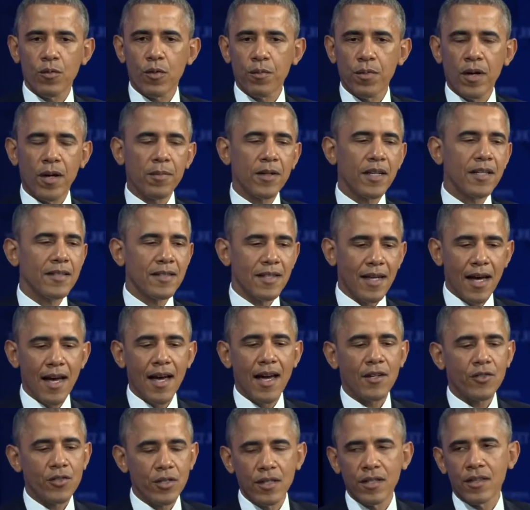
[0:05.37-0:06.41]
Republicans, I
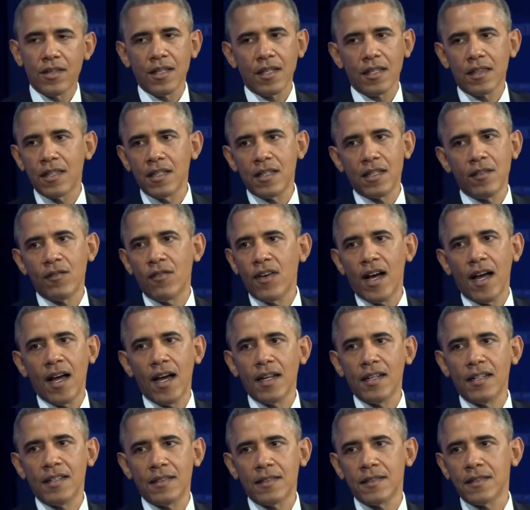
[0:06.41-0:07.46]
actually think the
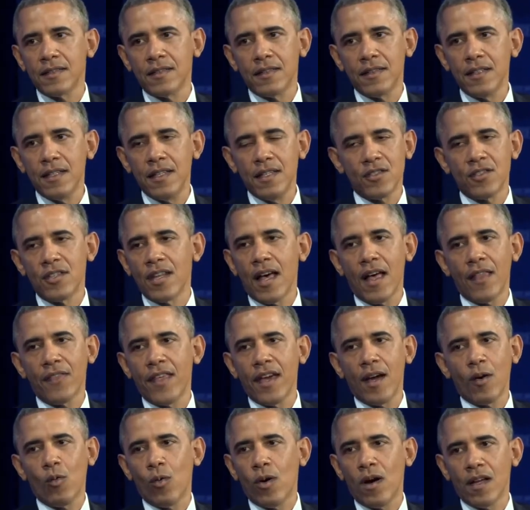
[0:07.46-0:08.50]
divide is not
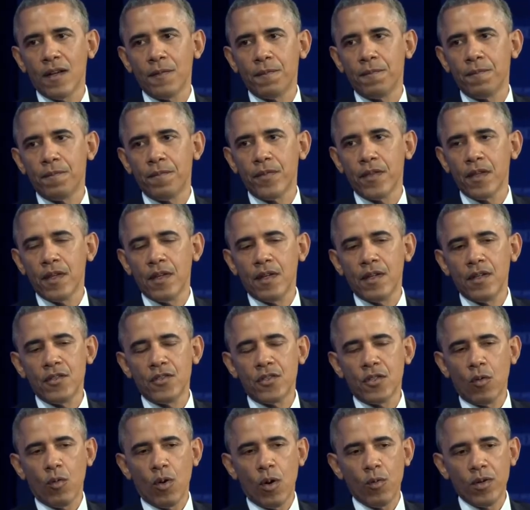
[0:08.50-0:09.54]
that wide.
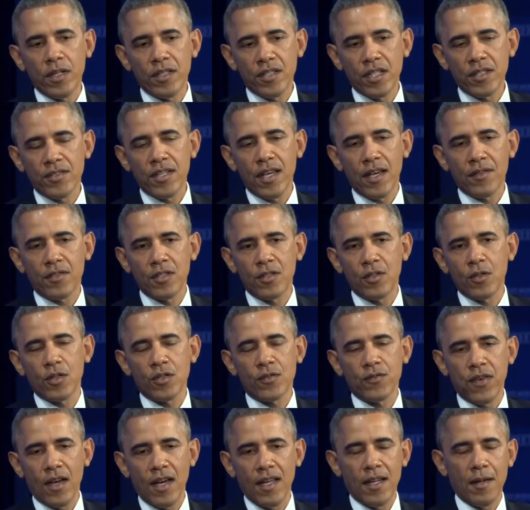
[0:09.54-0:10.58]
So what we just have to do is
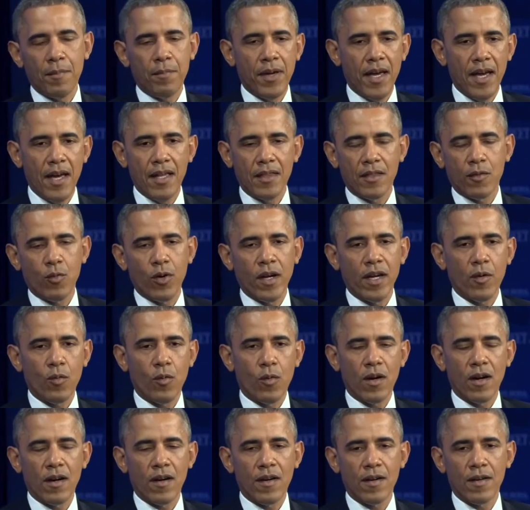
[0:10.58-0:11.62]
find a pathway
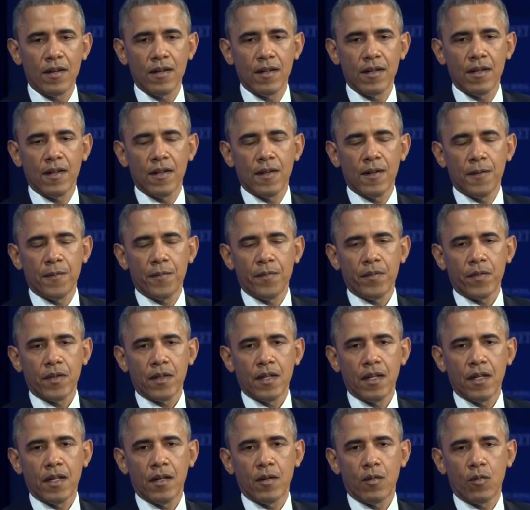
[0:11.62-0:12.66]
where
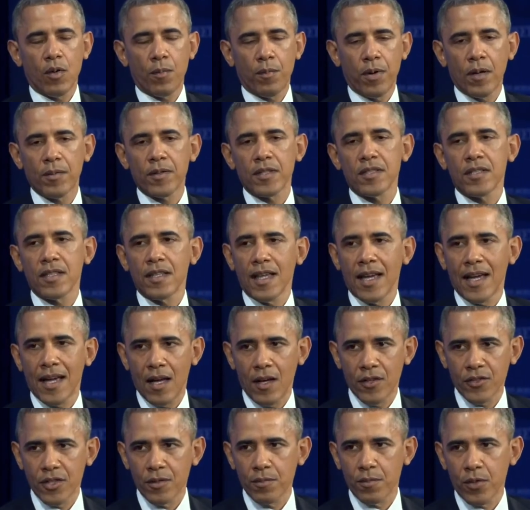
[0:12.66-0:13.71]
Republicans in the
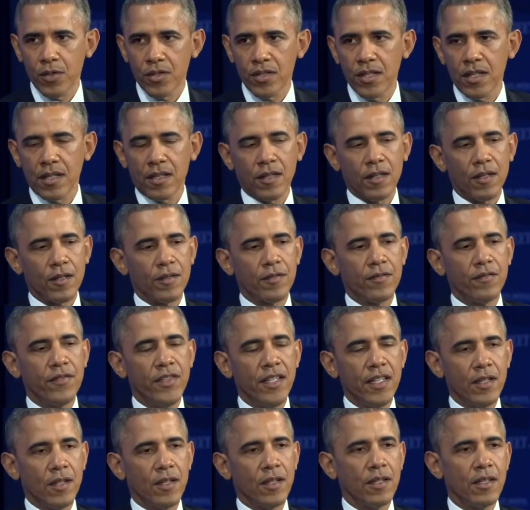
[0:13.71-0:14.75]
House in particular
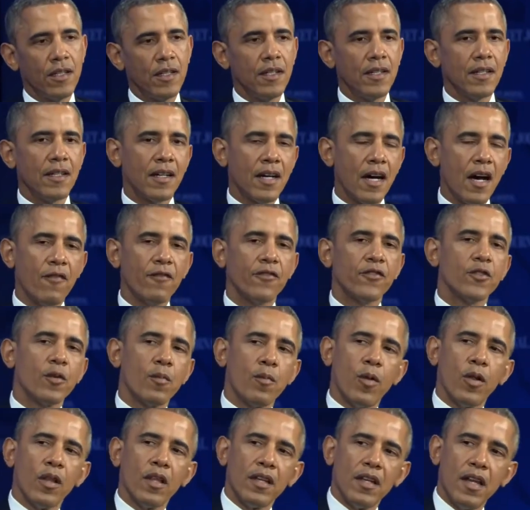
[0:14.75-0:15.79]
feel
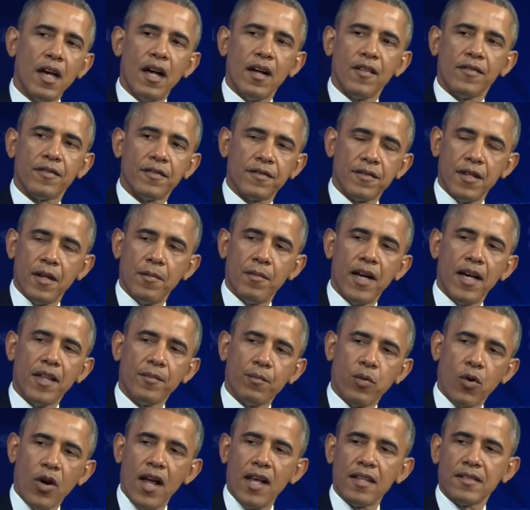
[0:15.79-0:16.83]
comfortable enough
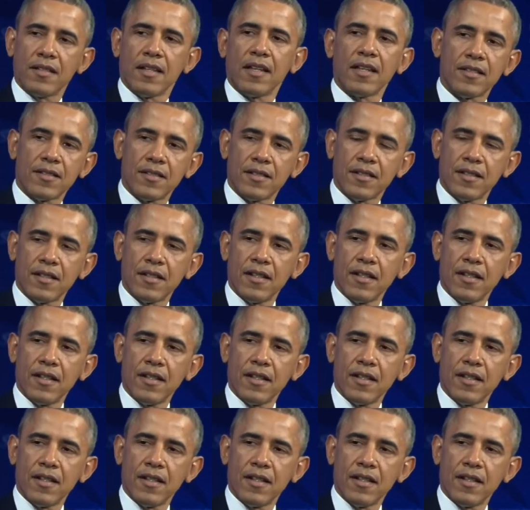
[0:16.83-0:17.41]
about process